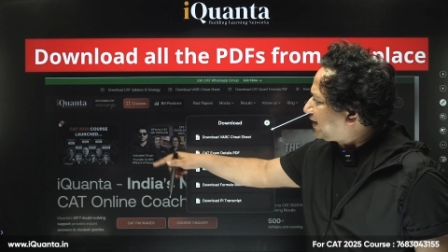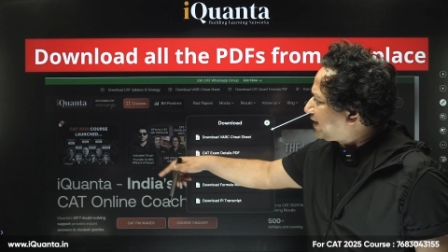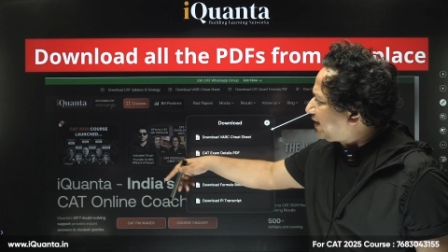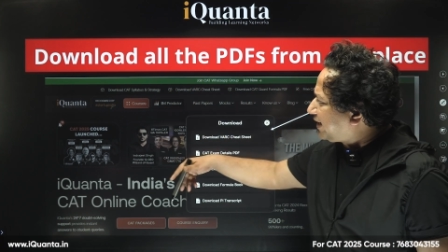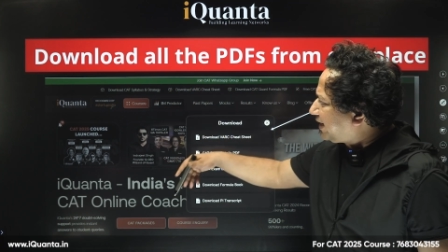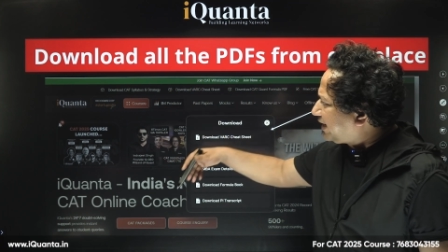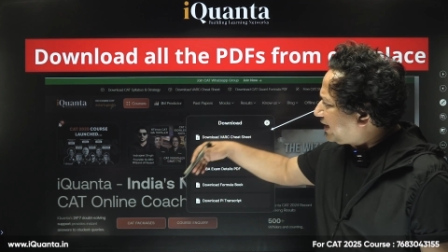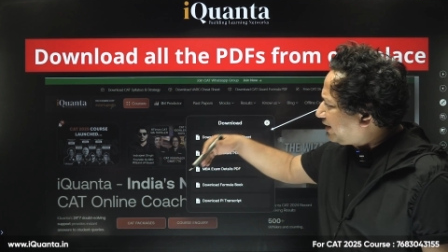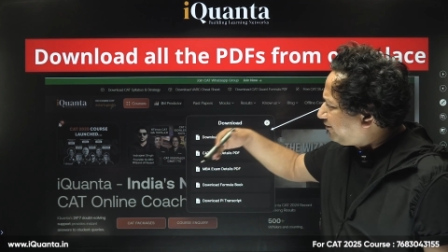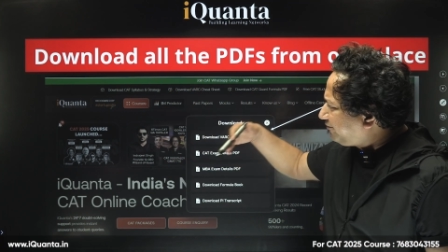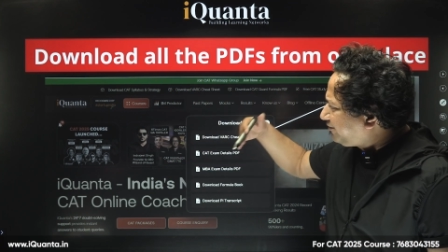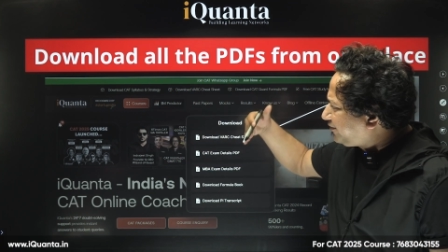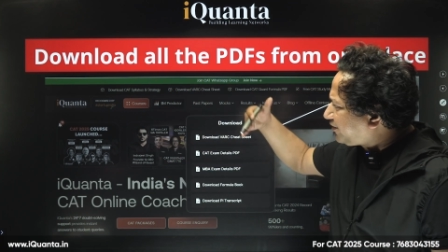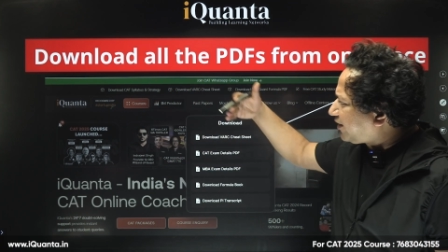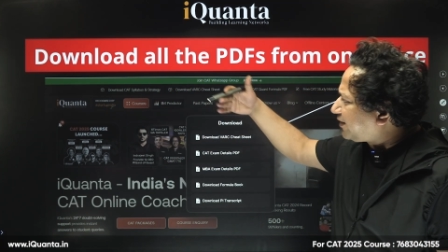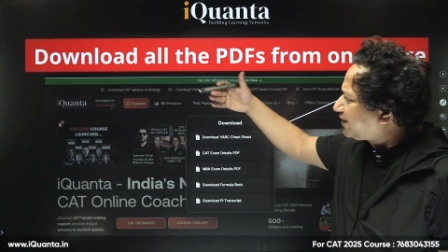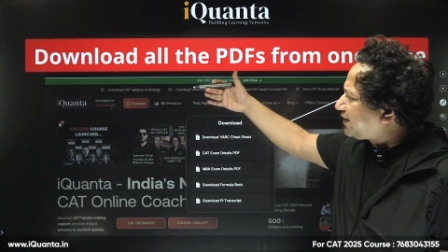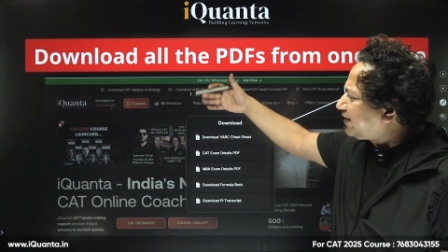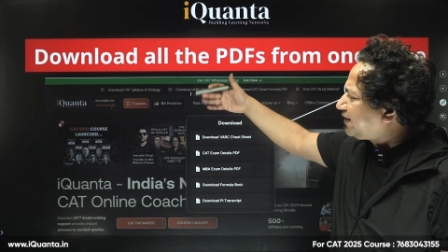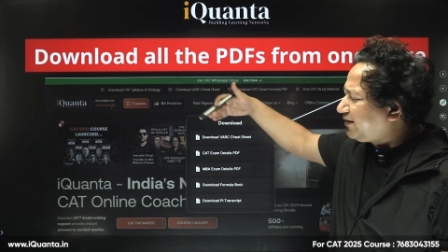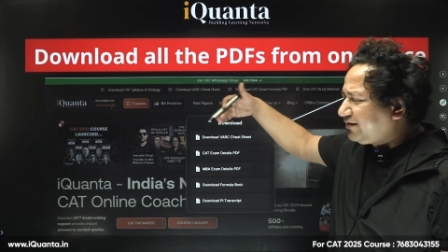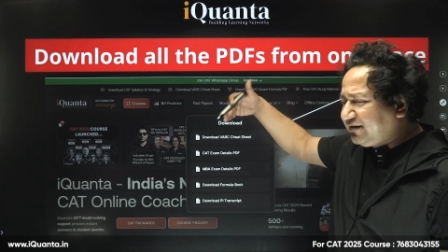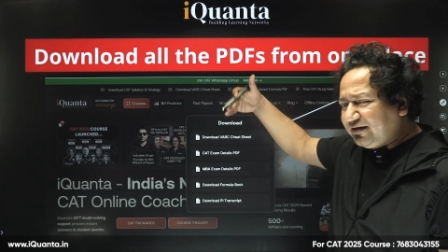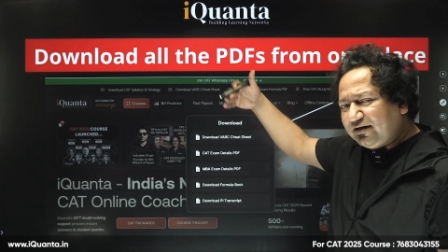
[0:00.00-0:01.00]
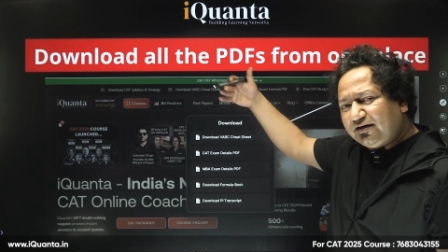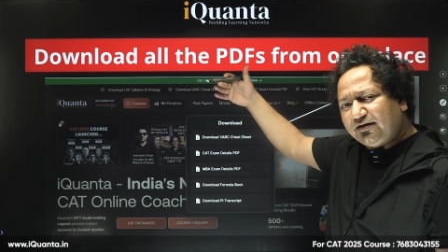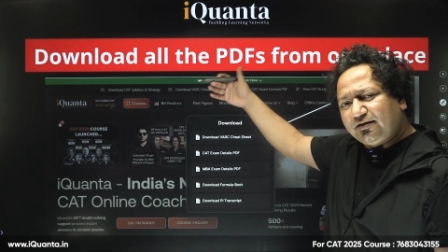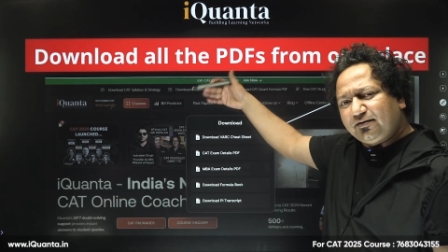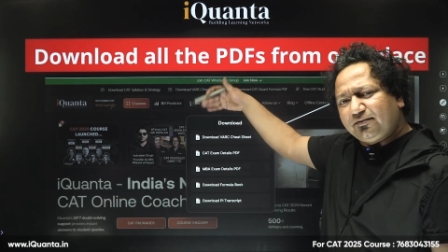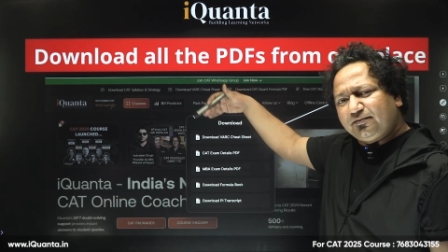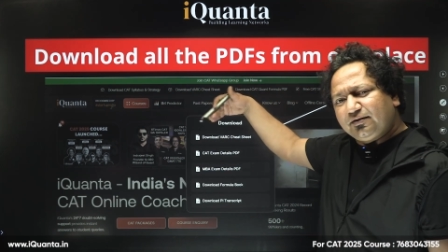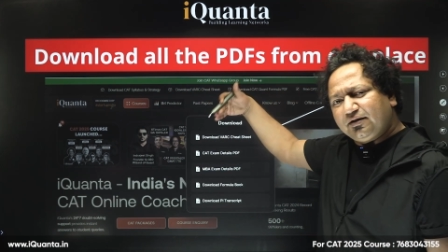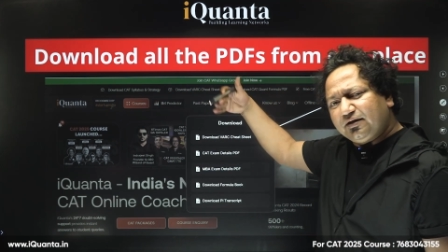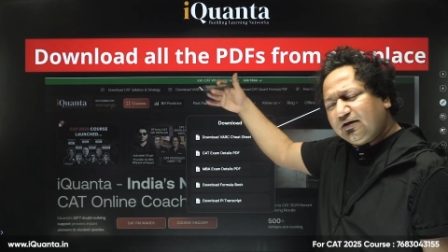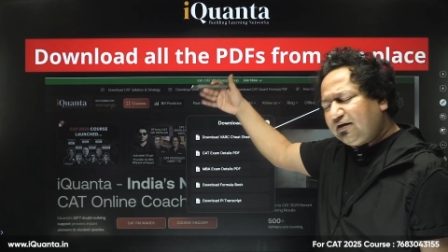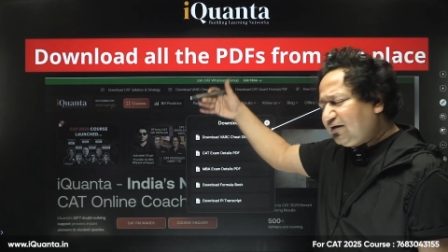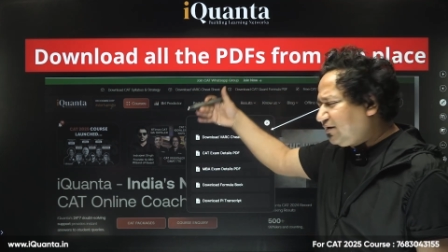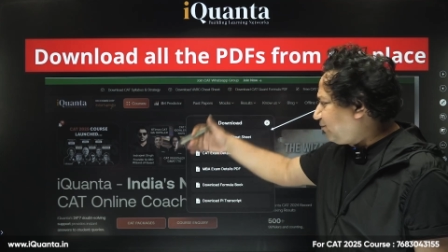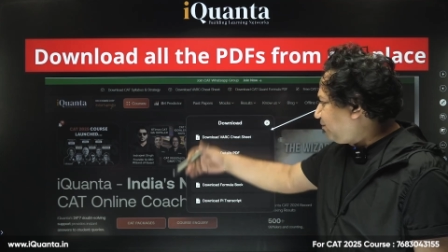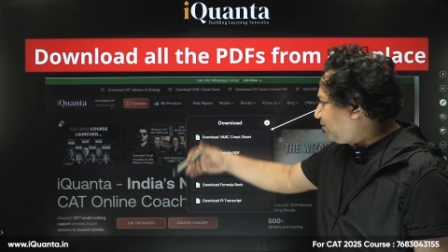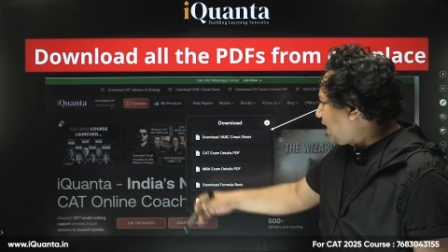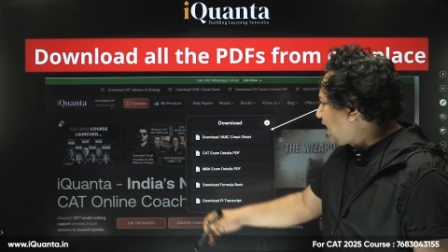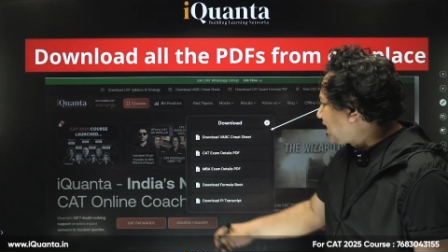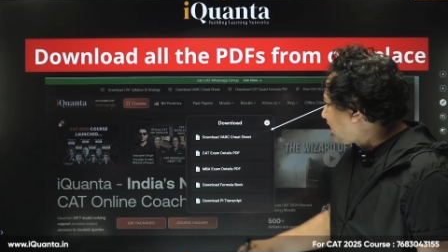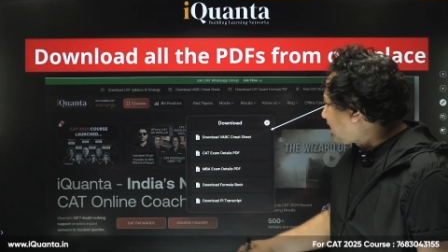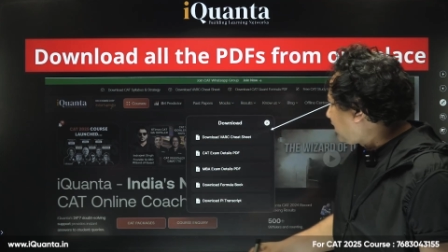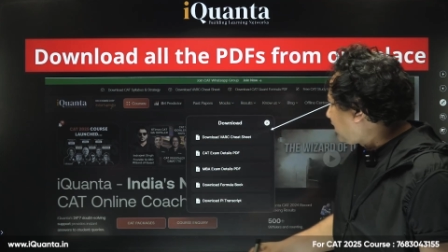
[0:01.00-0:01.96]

I have darkened the background.